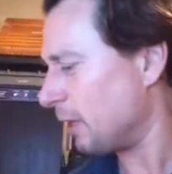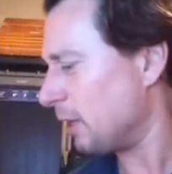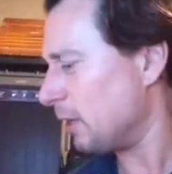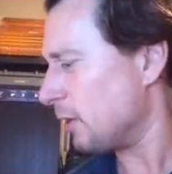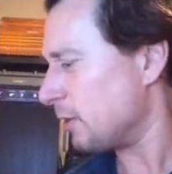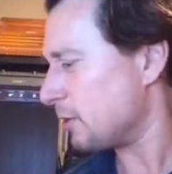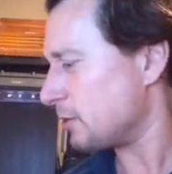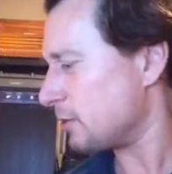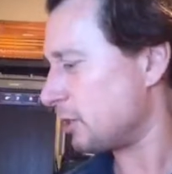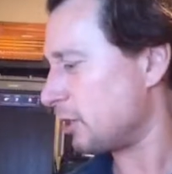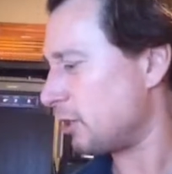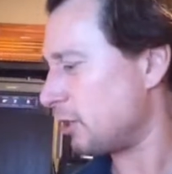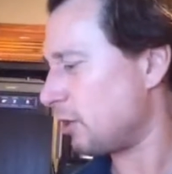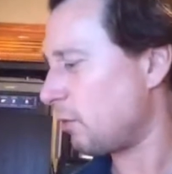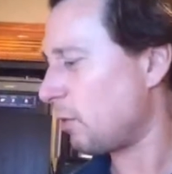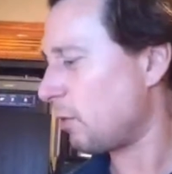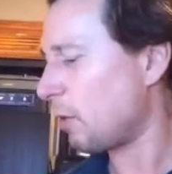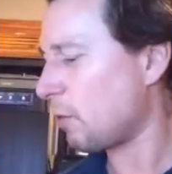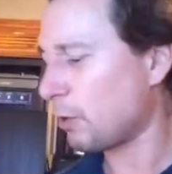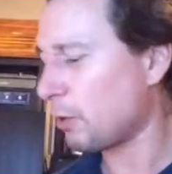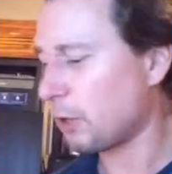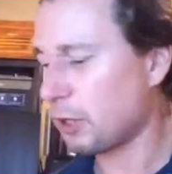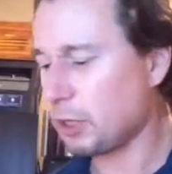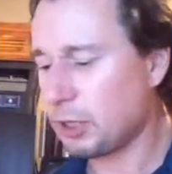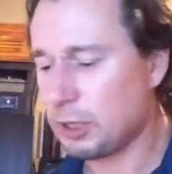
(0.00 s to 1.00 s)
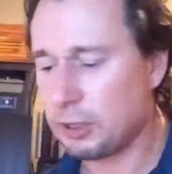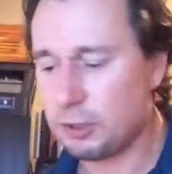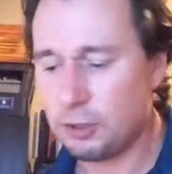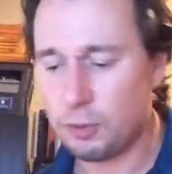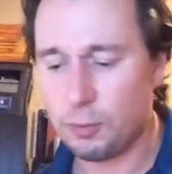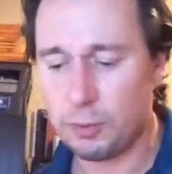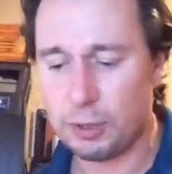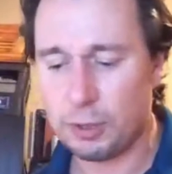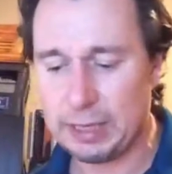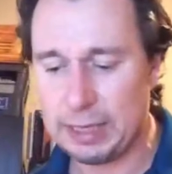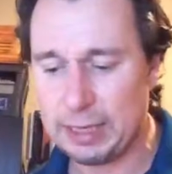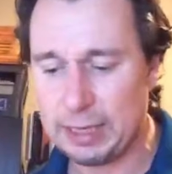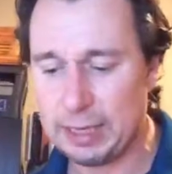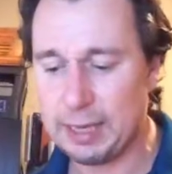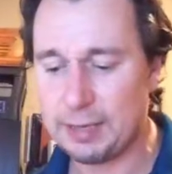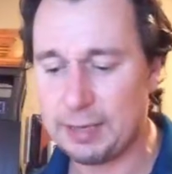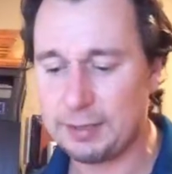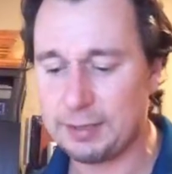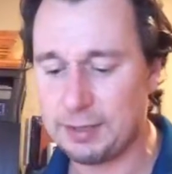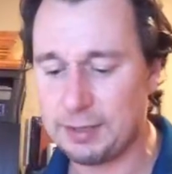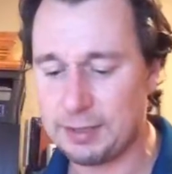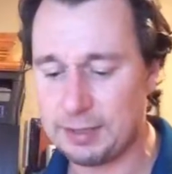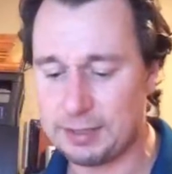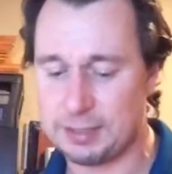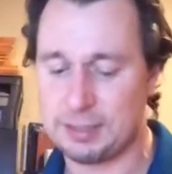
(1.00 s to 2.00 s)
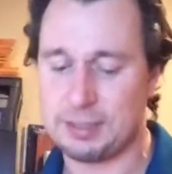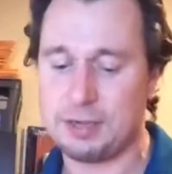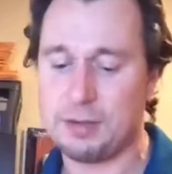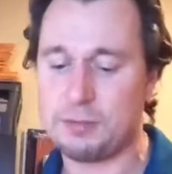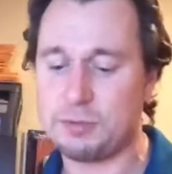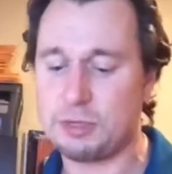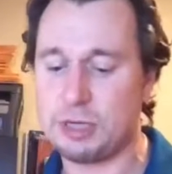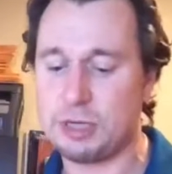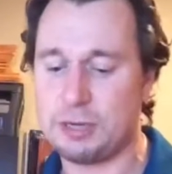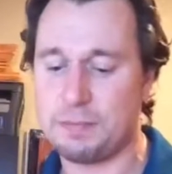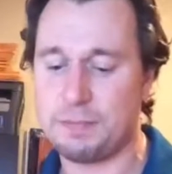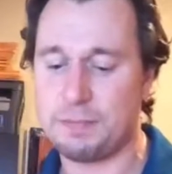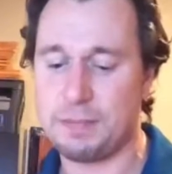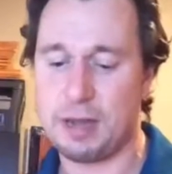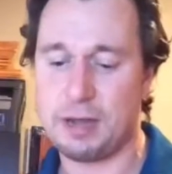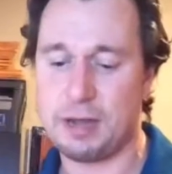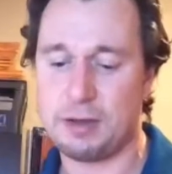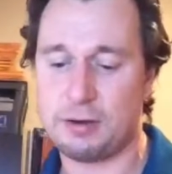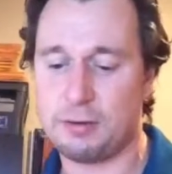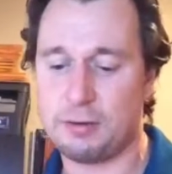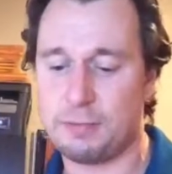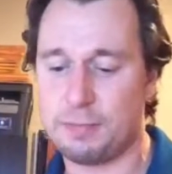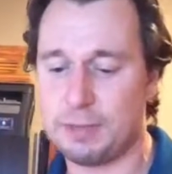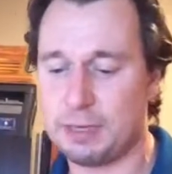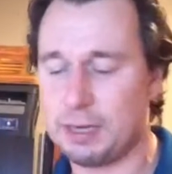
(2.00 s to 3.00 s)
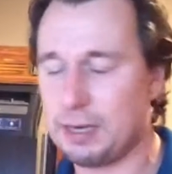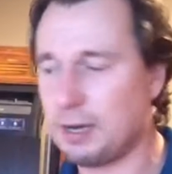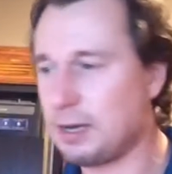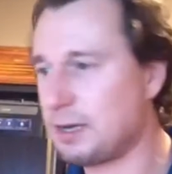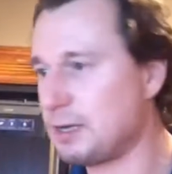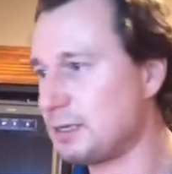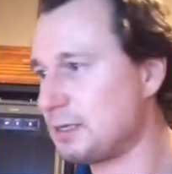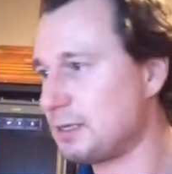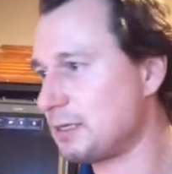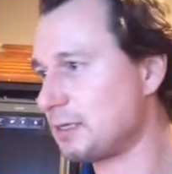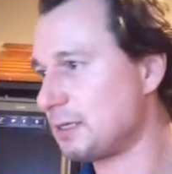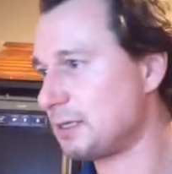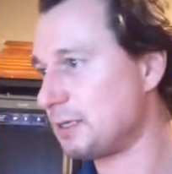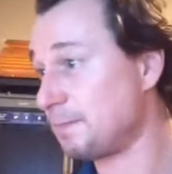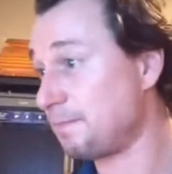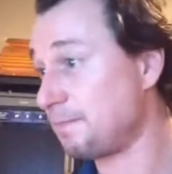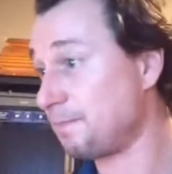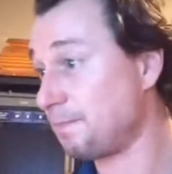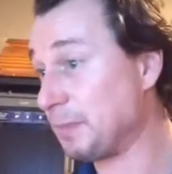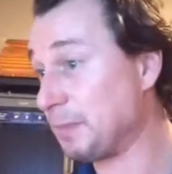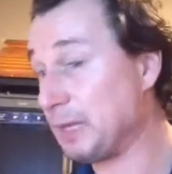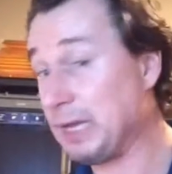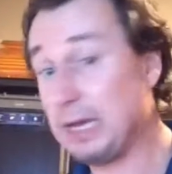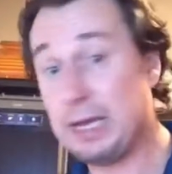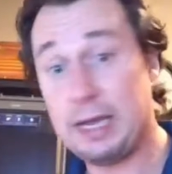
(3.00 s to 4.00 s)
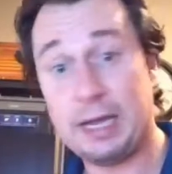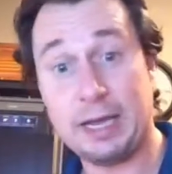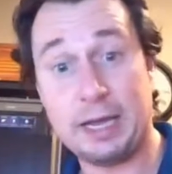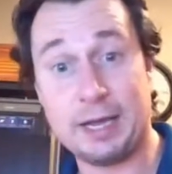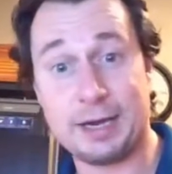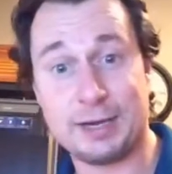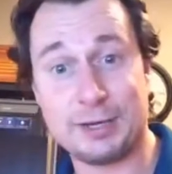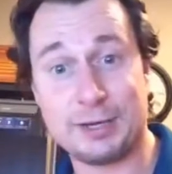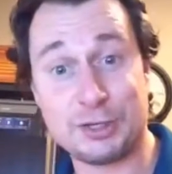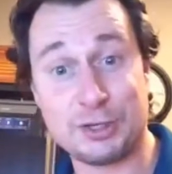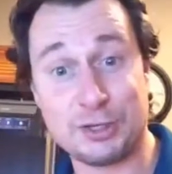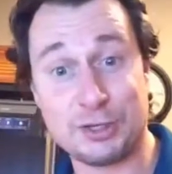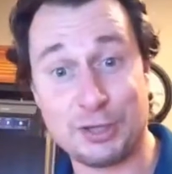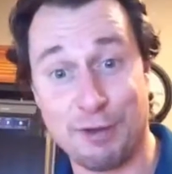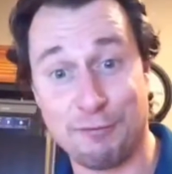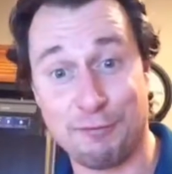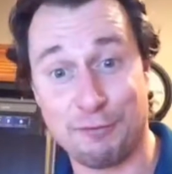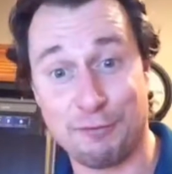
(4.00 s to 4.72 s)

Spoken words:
So you know what we're going to do? We're going to get to the subject matter, because it is 7